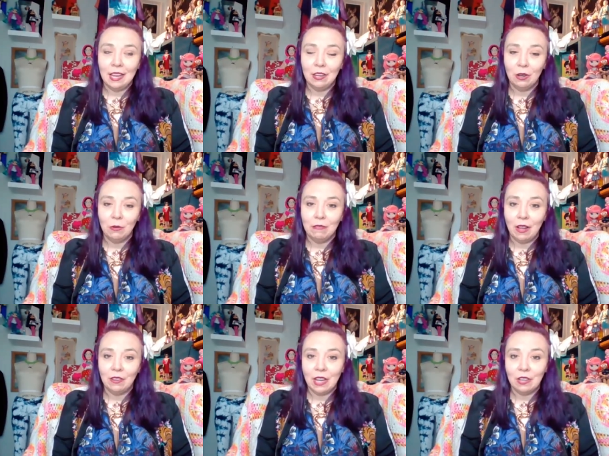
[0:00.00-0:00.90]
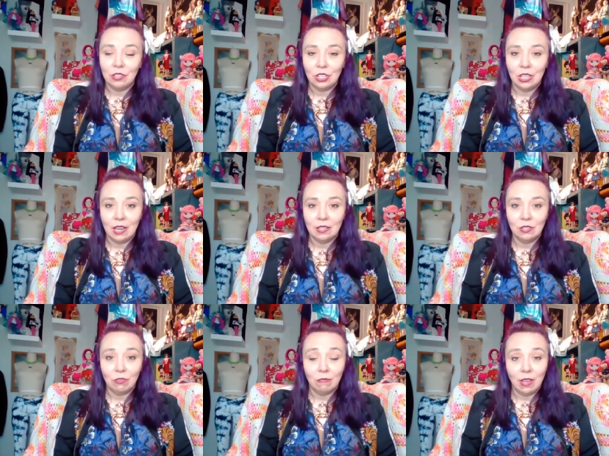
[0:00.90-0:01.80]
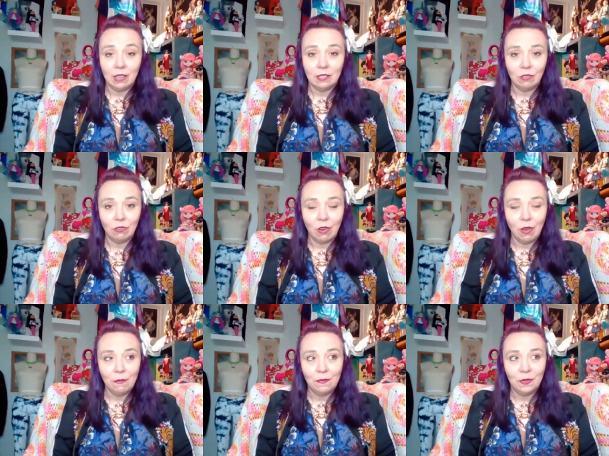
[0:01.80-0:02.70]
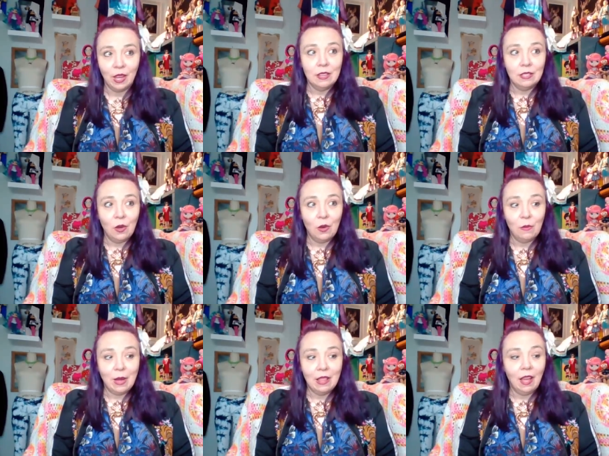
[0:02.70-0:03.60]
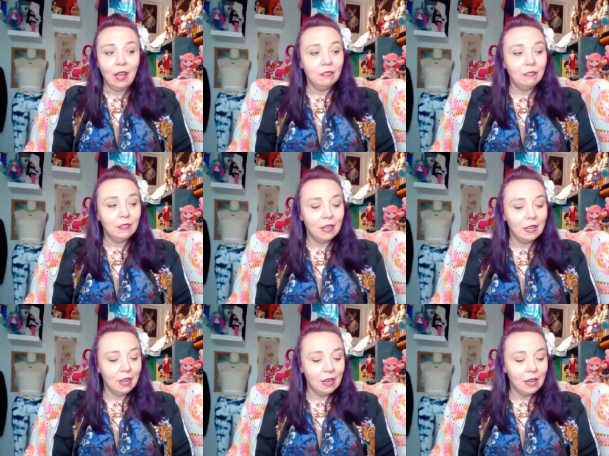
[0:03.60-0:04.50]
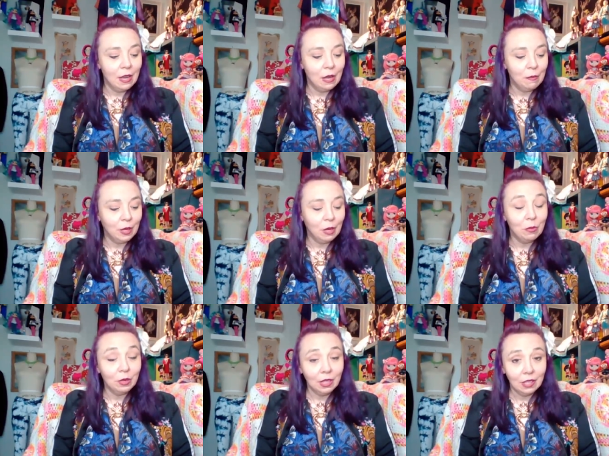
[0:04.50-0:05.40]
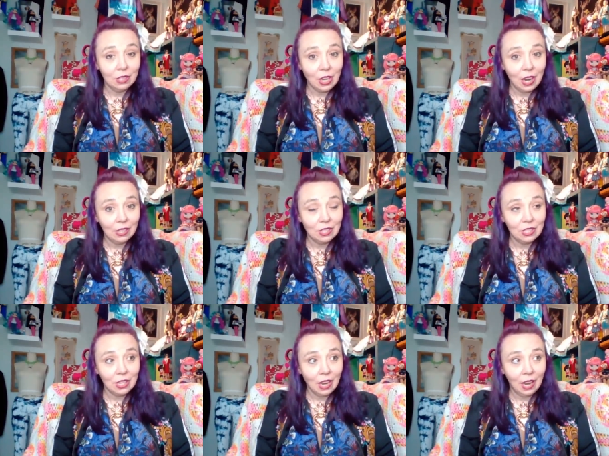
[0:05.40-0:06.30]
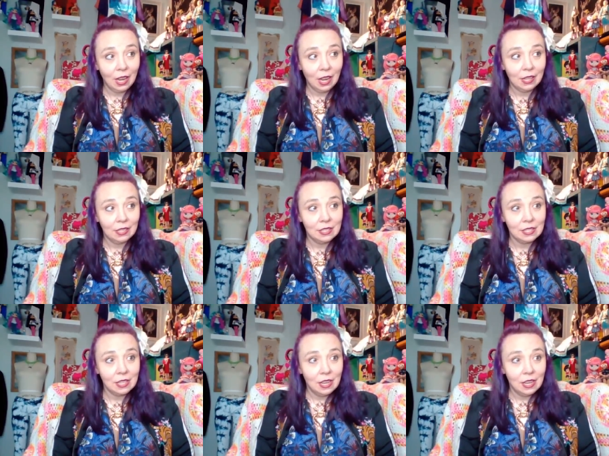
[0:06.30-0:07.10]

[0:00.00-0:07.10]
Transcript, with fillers: later we found out she has Dravet syndrome. So my life um, completely changed, and